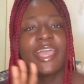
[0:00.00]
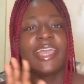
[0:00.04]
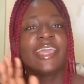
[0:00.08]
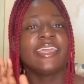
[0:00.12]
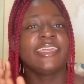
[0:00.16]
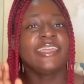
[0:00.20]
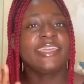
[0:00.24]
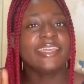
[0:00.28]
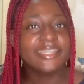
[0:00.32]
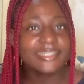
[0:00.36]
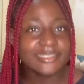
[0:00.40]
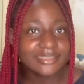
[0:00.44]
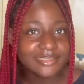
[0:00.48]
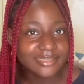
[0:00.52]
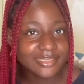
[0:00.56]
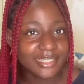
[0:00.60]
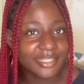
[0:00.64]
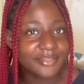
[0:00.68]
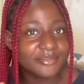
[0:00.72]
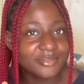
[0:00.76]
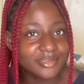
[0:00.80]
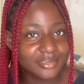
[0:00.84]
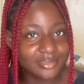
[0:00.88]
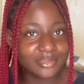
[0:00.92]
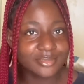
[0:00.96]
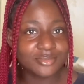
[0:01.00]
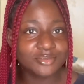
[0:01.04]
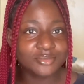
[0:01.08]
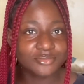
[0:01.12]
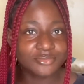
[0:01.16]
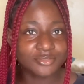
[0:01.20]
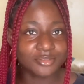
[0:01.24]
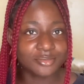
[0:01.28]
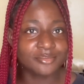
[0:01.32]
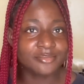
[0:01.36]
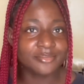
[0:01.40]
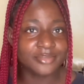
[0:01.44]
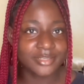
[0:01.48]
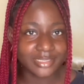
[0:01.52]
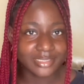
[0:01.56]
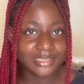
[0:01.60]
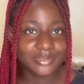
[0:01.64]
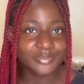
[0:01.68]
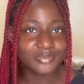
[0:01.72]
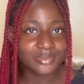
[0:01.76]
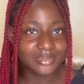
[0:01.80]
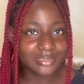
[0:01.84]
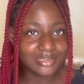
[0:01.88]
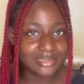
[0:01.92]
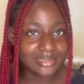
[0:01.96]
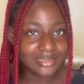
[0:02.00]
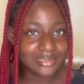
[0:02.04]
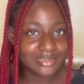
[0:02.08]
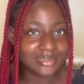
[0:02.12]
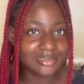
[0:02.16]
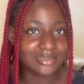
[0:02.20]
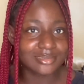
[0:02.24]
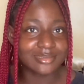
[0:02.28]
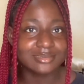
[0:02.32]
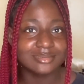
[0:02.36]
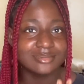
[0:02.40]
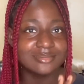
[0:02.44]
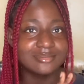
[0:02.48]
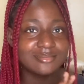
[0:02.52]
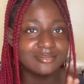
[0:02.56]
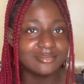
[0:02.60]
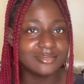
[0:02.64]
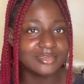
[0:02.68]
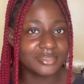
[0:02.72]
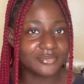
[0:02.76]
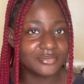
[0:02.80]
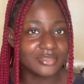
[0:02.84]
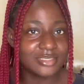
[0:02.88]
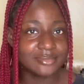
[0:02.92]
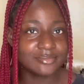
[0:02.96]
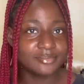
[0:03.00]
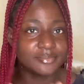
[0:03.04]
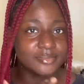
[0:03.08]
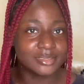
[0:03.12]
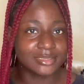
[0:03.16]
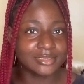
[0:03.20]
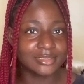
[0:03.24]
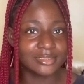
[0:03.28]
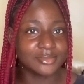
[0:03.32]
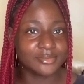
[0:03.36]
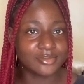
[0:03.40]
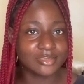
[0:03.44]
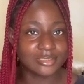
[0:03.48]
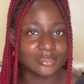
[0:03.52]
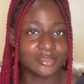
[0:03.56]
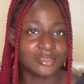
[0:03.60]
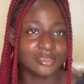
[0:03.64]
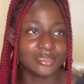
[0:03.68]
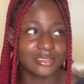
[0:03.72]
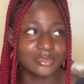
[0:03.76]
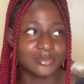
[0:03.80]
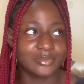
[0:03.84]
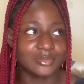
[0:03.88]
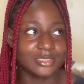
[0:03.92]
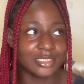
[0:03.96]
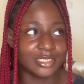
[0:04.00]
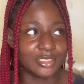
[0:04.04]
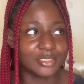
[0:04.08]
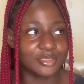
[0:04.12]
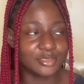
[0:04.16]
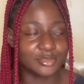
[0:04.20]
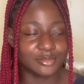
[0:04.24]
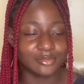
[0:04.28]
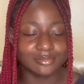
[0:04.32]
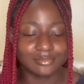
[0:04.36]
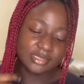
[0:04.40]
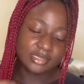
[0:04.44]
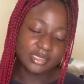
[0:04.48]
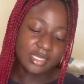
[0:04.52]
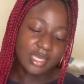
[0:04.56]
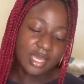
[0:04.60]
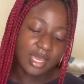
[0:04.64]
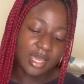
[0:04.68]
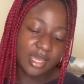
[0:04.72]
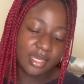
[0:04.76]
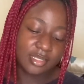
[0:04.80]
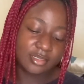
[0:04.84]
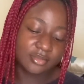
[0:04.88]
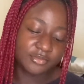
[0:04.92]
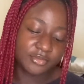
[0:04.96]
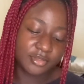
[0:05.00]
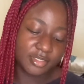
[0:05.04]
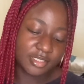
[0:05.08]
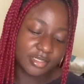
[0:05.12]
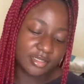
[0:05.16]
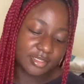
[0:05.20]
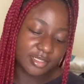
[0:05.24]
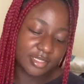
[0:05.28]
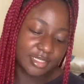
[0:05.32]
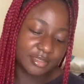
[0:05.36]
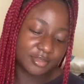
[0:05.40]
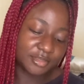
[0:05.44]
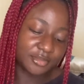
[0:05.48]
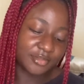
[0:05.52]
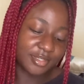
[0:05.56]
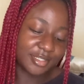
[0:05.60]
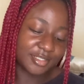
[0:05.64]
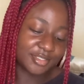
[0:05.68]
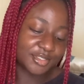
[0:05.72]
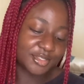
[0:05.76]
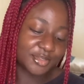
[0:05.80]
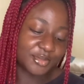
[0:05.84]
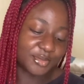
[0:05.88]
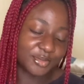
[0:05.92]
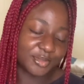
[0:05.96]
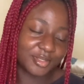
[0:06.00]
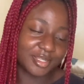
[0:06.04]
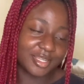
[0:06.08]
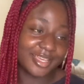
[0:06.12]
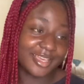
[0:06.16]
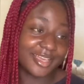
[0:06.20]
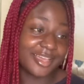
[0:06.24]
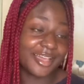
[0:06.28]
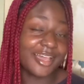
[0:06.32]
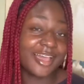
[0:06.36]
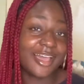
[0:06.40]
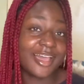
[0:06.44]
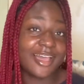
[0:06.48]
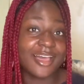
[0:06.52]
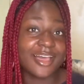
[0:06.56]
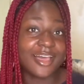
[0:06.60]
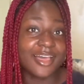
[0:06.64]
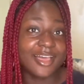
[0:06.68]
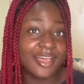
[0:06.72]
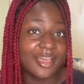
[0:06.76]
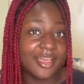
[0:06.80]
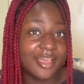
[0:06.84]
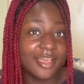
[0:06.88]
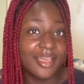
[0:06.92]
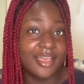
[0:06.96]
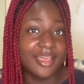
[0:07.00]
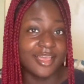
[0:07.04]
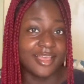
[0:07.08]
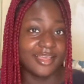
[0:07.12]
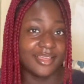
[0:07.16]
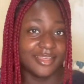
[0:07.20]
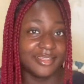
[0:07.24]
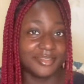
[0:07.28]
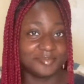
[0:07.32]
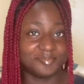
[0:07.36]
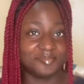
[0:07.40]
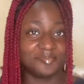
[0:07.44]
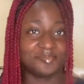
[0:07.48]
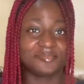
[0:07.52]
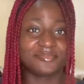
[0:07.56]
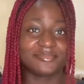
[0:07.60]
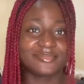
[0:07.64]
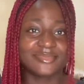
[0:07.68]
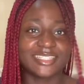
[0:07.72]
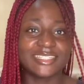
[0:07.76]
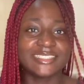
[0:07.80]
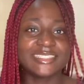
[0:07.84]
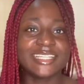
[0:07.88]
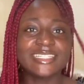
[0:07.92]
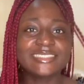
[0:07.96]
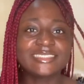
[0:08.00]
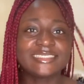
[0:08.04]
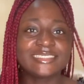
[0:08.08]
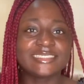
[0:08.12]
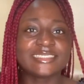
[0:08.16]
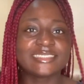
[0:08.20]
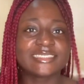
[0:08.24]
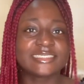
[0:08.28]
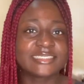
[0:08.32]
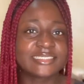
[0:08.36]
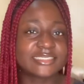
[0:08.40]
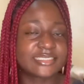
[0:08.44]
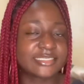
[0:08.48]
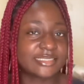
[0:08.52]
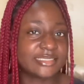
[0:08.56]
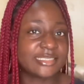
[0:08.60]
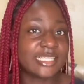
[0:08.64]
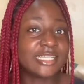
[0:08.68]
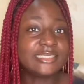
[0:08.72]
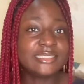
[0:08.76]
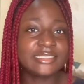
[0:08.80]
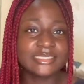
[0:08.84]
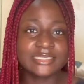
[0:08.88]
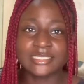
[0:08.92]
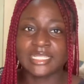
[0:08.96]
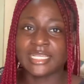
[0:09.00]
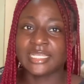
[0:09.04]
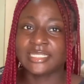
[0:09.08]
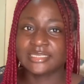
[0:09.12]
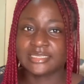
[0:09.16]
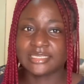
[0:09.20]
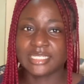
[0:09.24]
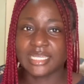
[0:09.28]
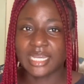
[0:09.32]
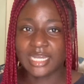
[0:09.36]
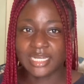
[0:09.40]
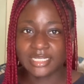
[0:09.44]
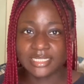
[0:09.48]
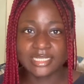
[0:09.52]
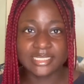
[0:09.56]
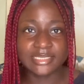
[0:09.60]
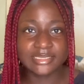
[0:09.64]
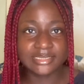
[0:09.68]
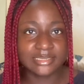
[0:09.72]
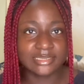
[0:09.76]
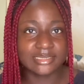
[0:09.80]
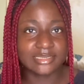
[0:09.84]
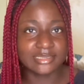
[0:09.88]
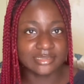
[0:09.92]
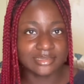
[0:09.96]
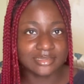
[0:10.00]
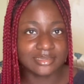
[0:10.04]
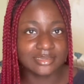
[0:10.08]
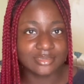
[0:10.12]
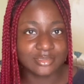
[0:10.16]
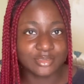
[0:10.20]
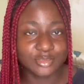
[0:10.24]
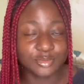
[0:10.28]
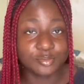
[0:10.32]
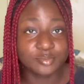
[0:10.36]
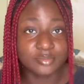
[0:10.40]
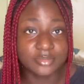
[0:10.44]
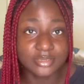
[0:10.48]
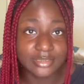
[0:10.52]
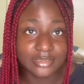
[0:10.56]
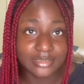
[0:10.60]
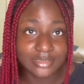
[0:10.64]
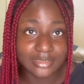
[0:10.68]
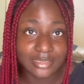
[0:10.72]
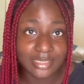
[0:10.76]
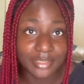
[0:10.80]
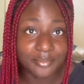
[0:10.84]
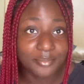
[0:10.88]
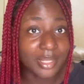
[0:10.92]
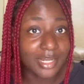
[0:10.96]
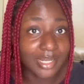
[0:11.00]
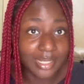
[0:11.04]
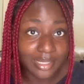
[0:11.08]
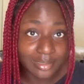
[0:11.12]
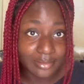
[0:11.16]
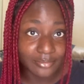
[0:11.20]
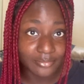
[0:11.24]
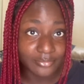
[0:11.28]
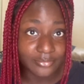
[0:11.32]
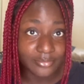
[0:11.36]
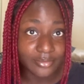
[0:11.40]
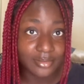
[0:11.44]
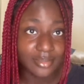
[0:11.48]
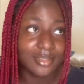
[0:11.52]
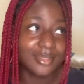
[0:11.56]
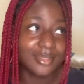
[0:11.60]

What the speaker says: Yes, I've been single from birth, please. Never been in a relationship, thank you. Is it hard for you to get over someone? Ha! That is like the hardest thing to me in my life.